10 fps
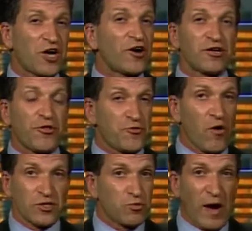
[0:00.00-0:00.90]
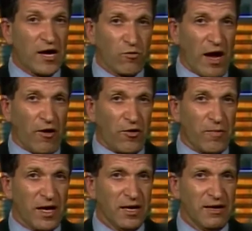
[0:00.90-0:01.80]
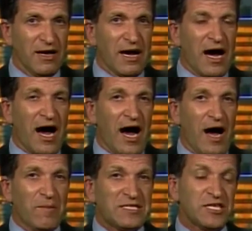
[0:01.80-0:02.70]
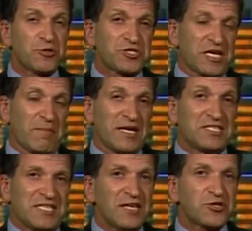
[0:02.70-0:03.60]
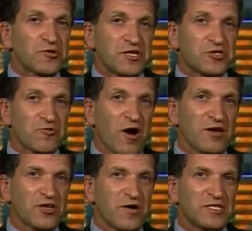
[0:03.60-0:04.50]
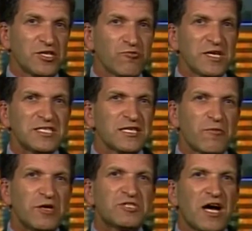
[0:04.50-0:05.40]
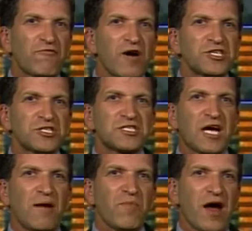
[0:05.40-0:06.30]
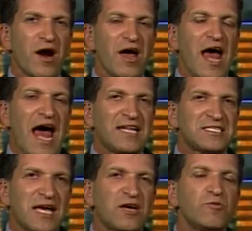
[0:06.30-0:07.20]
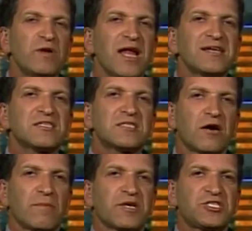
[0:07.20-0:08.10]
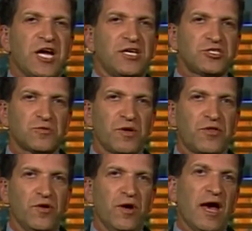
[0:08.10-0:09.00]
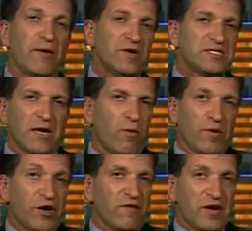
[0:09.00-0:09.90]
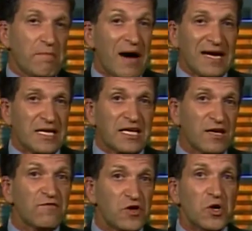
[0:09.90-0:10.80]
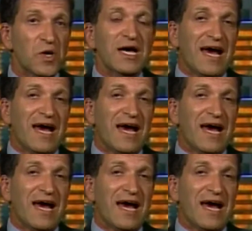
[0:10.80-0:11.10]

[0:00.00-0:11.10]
starting to throw its weight around a bit. Um, it's interesting, at my center in Toronto, until recently we used to have Russians come there and say, could we like to start up exchanges with you? And we'd say, well, we don't have any money to give you.